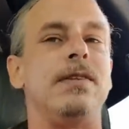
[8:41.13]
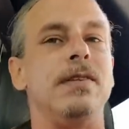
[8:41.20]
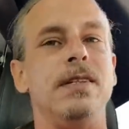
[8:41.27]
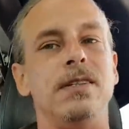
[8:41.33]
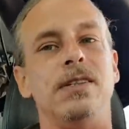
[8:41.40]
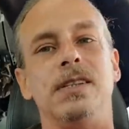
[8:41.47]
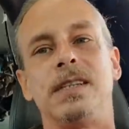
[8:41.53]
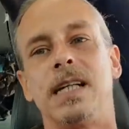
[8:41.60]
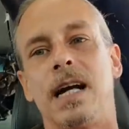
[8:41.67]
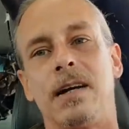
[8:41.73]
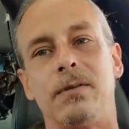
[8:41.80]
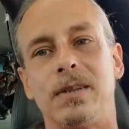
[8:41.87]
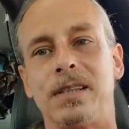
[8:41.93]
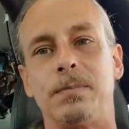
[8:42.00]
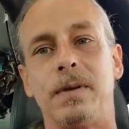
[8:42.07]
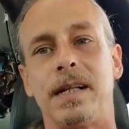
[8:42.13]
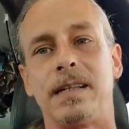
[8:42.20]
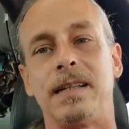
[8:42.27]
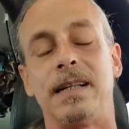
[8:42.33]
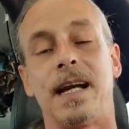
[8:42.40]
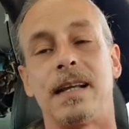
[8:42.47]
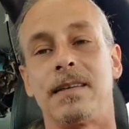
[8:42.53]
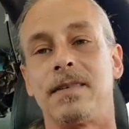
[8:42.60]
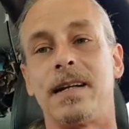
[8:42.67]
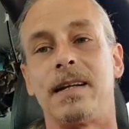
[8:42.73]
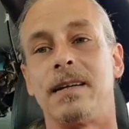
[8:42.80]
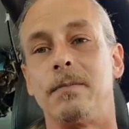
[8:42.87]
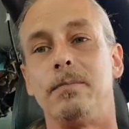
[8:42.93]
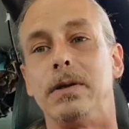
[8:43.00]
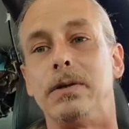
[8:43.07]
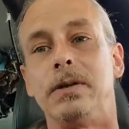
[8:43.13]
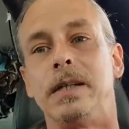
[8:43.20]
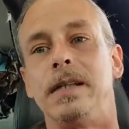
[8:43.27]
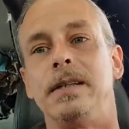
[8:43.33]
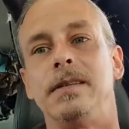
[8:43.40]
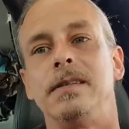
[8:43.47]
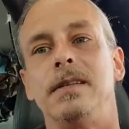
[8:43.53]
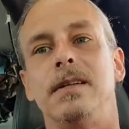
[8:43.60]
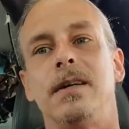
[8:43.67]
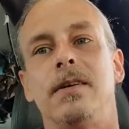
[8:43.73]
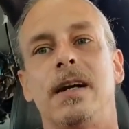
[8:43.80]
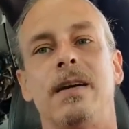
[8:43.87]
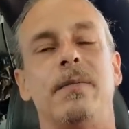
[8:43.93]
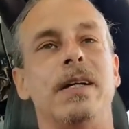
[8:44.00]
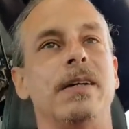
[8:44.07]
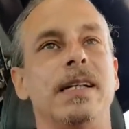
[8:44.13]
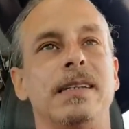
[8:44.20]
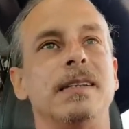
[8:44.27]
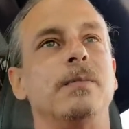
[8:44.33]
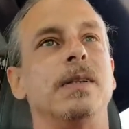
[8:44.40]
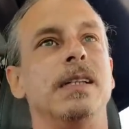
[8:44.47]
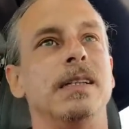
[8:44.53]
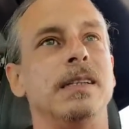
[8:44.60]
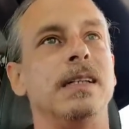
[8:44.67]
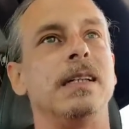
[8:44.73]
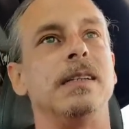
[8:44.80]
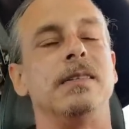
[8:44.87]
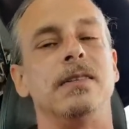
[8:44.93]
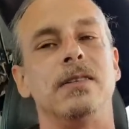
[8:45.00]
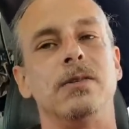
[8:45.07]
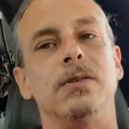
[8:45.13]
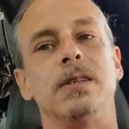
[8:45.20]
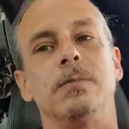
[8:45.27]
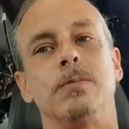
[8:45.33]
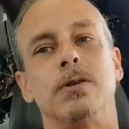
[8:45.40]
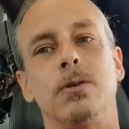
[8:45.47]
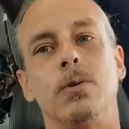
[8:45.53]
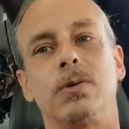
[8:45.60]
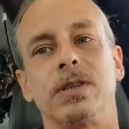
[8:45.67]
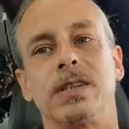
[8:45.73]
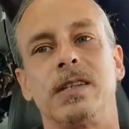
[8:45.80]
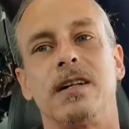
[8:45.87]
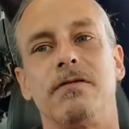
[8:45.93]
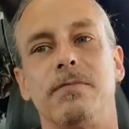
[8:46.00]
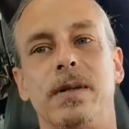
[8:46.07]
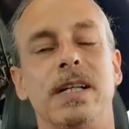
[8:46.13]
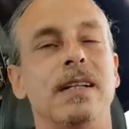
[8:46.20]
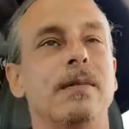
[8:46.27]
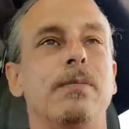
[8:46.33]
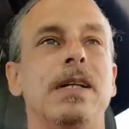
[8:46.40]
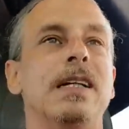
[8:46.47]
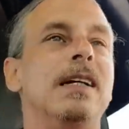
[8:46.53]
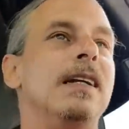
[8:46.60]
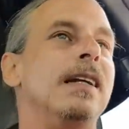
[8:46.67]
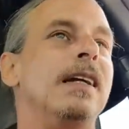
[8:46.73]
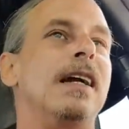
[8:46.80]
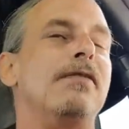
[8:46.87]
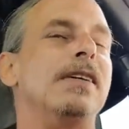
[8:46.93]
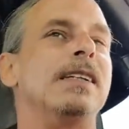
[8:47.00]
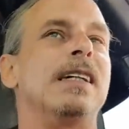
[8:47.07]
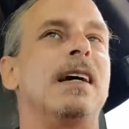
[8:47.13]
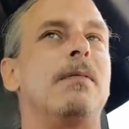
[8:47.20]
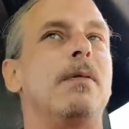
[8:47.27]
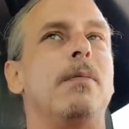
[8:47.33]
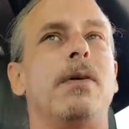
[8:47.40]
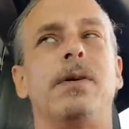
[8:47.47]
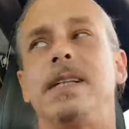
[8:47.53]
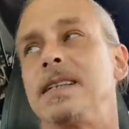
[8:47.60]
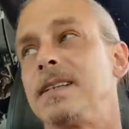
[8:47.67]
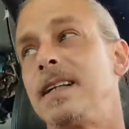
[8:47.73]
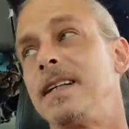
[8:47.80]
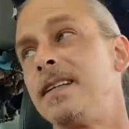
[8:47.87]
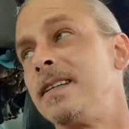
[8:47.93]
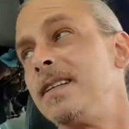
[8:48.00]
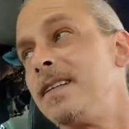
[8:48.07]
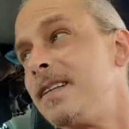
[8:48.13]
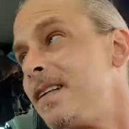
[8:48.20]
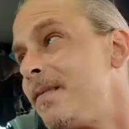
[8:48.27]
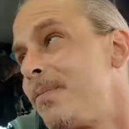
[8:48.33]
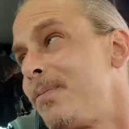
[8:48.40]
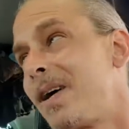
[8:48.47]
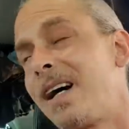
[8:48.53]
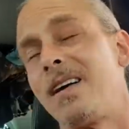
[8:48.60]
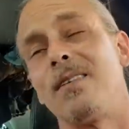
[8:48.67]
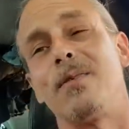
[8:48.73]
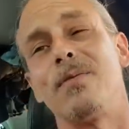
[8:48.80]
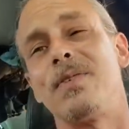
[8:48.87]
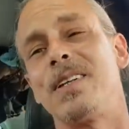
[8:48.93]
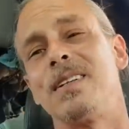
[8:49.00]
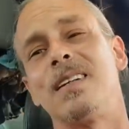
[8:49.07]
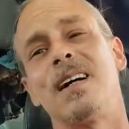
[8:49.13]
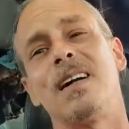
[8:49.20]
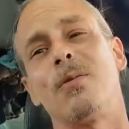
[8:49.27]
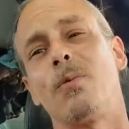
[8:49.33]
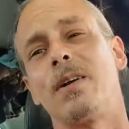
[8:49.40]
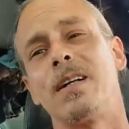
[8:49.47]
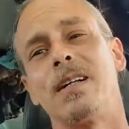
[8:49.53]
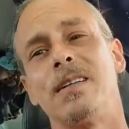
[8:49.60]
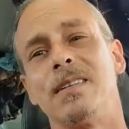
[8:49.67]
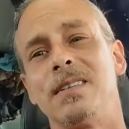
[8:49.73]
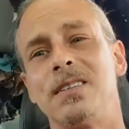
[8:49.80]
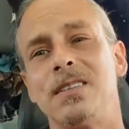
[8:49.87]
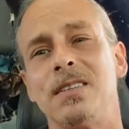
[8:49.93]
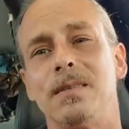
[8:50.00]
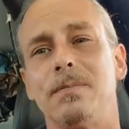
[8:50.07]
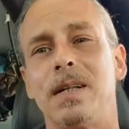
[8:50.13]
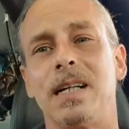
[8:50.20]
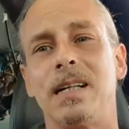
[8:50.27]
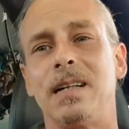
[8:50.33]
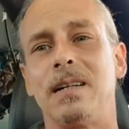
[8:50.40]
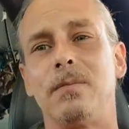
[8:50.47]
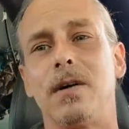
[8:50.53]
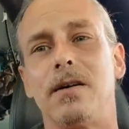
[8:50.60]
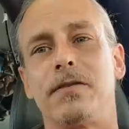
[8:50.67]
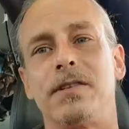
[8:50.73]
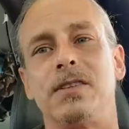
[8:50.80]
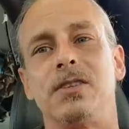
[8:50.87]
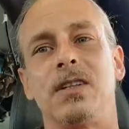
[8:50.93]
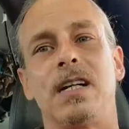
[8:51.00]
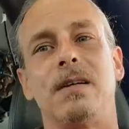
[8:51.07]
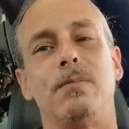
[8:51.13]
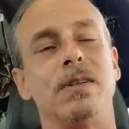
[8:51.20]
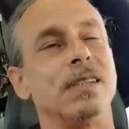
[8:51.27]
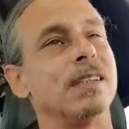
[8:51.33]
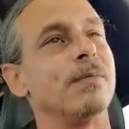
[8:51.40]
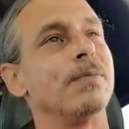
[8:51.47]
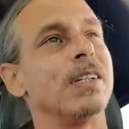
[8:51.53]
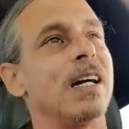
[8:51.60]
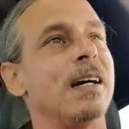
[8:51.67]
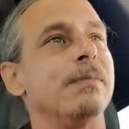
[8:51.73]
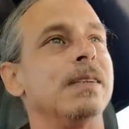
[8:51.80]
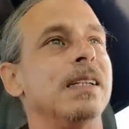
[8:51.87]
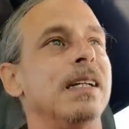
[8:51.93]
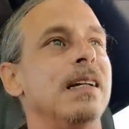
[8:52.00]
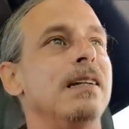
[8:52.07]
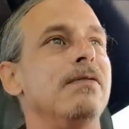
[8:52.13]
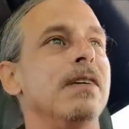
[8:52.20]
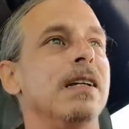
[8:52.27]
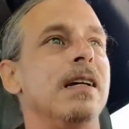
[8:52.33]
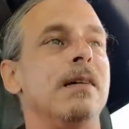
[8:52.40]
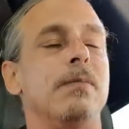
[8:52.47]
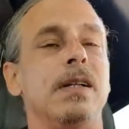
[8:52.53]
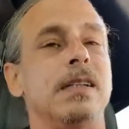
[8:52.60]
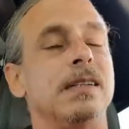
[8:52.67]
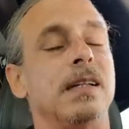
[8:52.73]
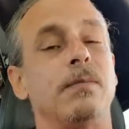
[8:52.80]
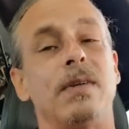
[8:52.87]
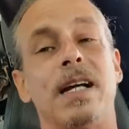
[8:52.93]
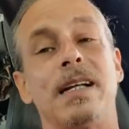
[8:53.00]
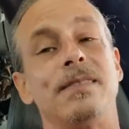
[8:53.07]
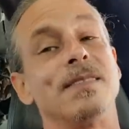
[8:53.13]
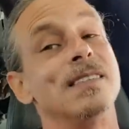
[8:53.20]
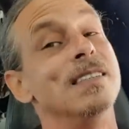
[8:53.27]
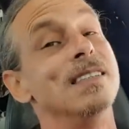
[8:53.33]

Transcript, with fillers: you just got to respect the athletic abilities. You know what I mean? Like some of these kids are doing some cool stuff. But in the beginning, every time I'm always like, nah, I don't, I don't want to hear this shit, man. Get them off the train. But sometimes they'd even get me because I'm like,